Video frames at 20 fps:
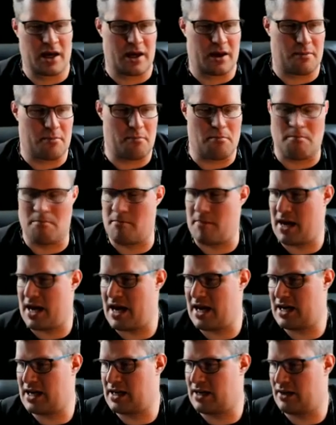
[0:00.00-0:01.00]

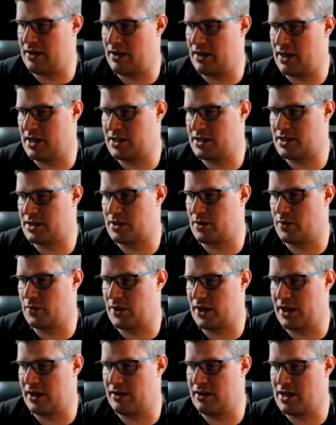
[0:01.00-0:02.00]
make this
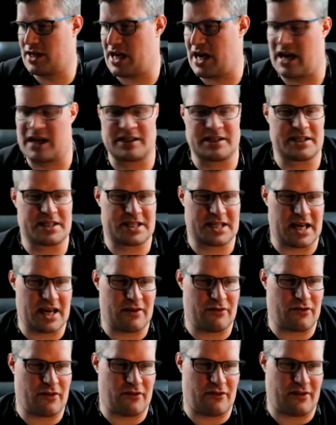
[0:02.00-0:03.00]
with the
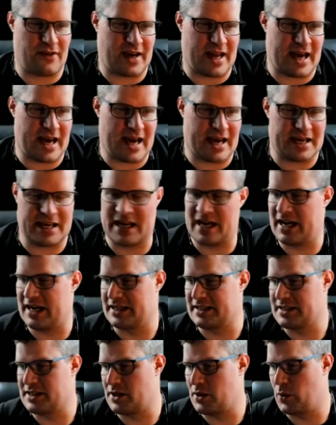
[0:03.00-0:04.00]
unsafe flag
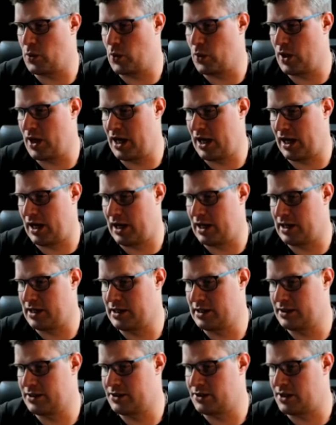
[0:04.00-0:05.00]
as well.
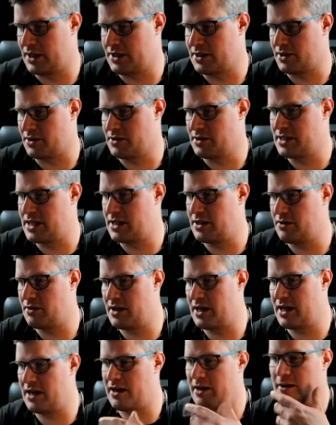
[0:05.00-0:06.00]
So let's continue
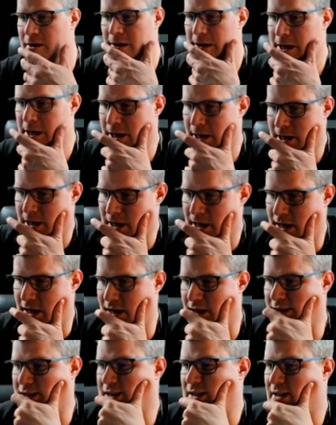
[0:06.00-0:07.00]
here.
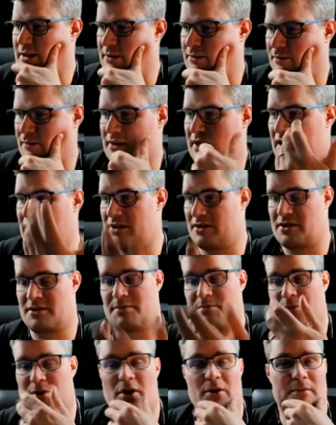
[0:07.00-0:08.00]
Other
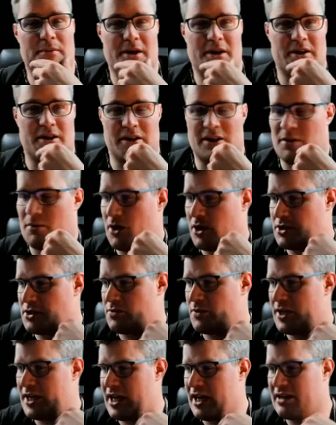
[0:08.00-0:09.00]
commands
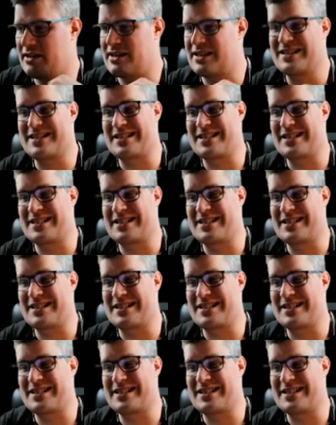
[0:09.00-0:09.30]
we get is